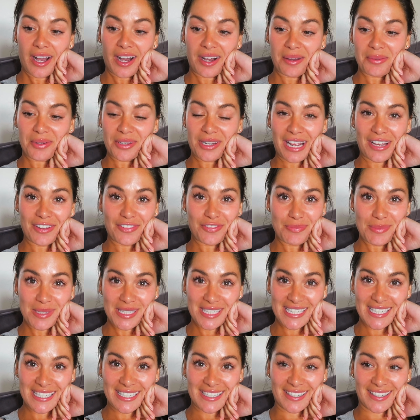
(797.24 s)
I'm gonna have my
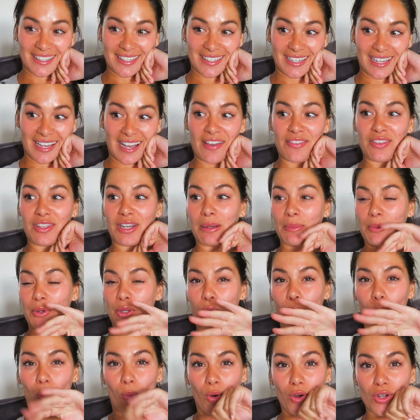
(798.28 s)
dinner and then I'm
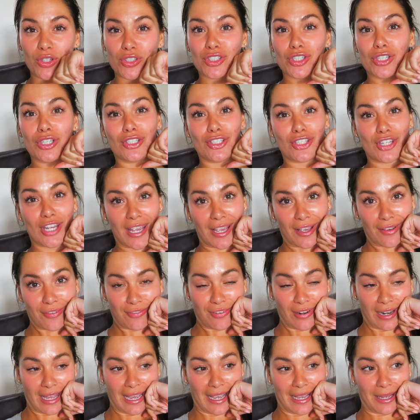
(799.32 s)
gonna watch a chick
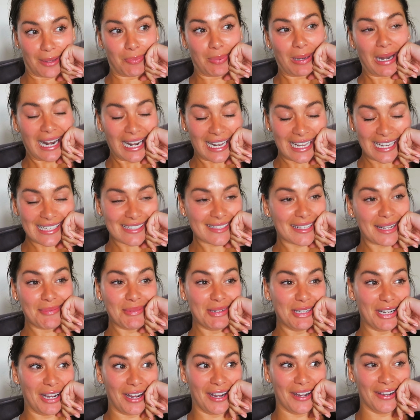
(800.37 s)
flick. Please let
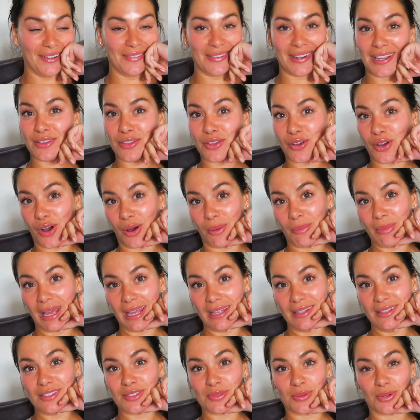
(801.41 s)
me know in the
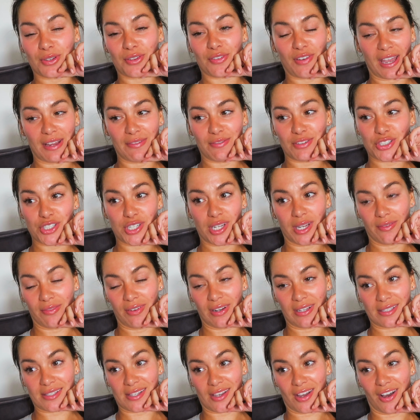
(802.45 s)
comments what your favourite chick flicks